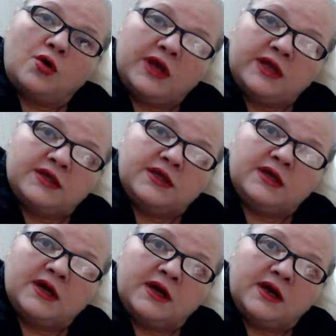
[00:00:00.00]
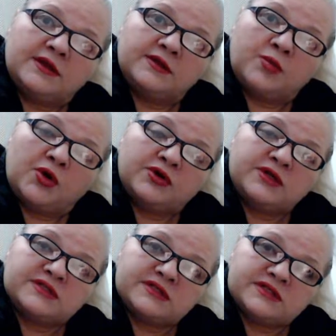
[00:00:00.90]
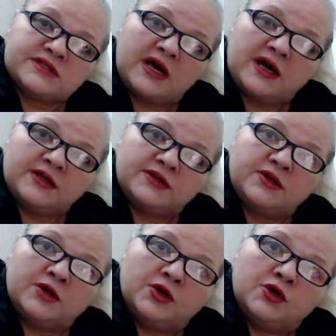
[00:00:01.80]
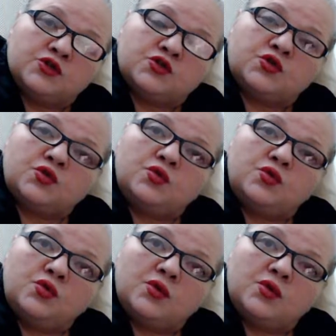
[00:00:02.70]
idea, and the body is designed to,